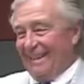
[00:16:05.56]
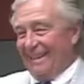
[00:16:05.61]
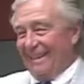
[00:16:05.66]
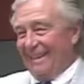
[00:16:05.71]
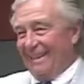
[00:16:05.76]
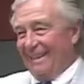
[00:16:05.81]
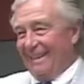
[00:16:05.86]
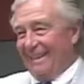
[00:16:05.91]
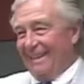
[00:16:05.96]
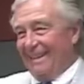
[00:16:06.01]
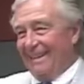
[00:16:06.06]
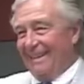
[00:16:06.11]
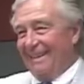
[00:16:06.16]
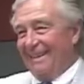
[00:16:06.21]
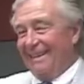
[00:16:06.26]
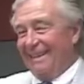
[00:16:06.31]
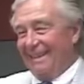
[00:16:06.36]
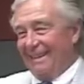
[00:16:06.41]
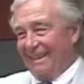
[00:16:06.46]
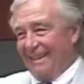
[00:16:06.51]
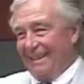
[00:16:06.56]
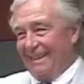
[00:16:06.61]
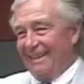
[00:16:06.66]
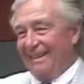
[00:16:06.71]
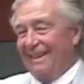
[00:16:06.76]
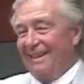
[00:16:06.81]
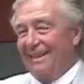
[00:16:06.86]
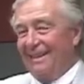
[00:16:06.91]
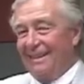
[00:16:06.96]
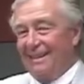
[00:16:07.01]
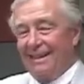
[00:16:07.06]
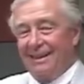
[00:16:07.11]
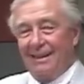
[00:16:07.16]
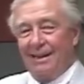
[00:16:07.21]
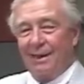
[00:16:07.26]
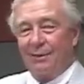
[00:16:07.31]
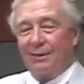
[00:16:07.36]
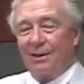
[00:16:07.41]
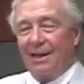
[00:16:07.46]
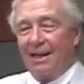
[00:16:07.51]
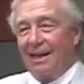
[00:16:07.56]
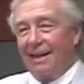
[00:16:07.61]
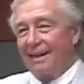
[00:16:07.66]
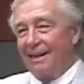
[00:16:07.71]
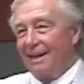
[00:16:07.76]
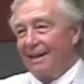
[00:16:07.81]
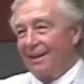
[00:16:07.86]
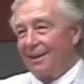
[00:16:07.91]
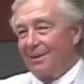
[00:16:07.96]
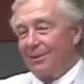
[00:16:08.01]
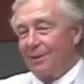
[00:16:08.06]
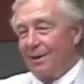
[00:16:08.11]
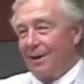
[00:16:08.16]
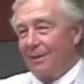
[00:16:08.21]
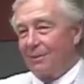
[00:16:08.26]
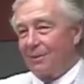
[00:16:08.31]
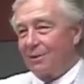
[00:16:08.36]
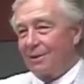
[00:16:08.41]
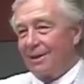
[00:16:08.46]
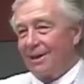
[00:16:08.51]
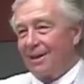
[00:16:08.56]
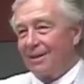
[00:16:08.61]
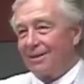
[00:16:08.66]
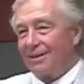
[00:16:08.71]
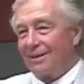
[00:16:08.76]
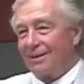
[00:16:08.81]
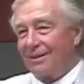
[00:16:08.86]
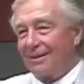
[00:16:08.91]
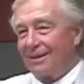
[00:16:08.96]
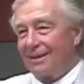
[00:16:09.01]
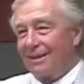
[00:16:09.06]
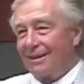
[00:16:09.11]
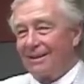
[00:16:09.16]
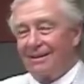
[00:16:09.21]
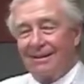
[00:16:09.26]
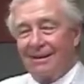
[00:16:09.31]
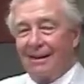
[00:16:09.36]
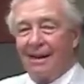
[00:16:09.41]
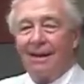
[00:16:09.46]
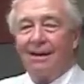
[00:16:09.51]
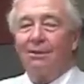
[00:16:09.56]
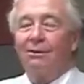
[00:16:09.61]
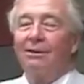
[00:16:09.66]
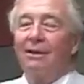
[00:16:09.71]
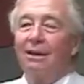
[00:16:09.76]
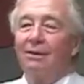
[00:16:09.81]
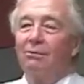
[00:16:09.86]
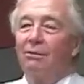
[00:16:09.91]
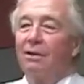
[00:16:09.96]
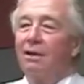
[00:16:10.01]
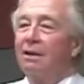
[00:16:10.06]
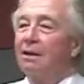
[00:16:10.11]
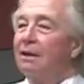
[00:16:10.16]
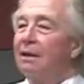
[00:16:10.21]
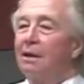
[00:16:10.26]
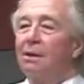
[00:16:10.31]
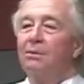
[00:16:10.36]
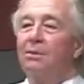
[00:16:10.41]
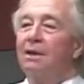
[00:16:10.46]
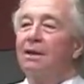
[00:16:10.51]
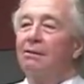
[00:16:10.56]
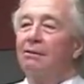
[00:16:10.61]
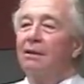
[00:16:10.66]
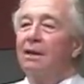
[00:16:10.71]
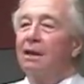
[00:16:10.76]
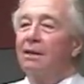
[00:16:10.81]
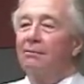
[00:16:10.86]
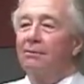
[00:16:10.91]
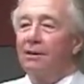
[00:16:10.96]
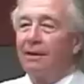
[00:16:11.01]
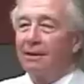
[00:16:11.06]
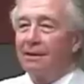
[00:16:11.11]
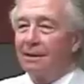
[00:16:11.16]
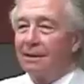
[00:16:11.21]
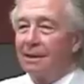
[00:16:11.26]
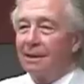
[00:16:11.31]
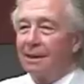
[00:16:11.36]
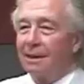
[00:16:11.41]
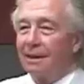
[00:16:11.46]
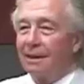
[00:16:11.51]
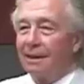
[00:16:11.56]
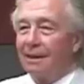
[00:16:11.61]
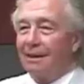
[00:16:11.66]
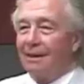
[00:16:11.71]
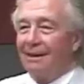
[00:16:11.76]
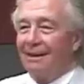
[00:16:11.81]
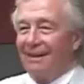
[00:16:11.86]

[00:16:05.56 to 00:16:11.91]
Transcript: Yeah. He'd never had a driver's license, and he said, "I don't need one. I've been grandfathered in."